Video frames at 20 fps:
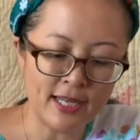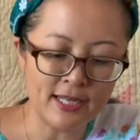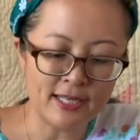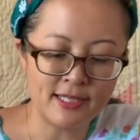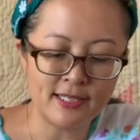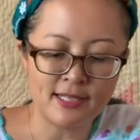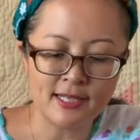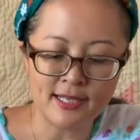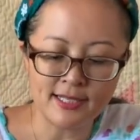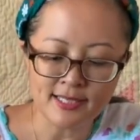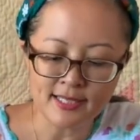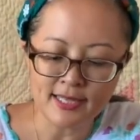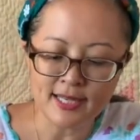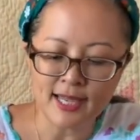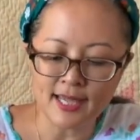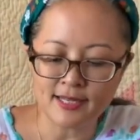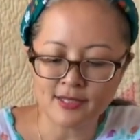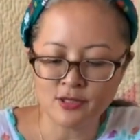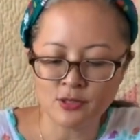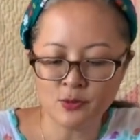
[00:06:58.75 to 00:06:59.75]
it doesn't
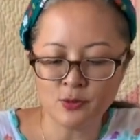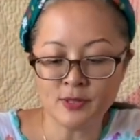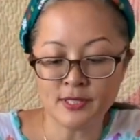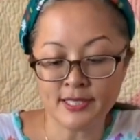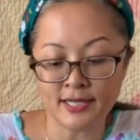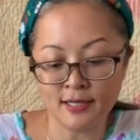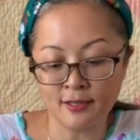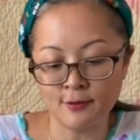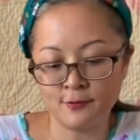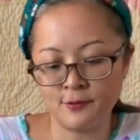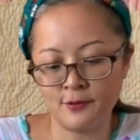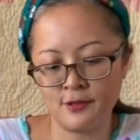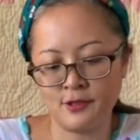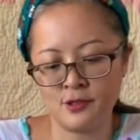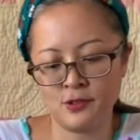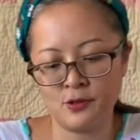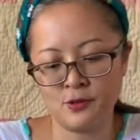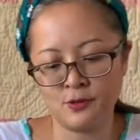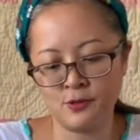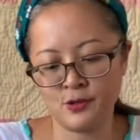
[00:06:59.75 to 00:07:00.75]
get too dull for the
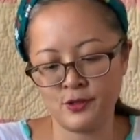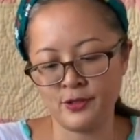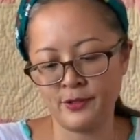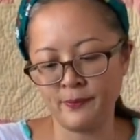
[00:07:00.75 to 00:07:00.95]
children.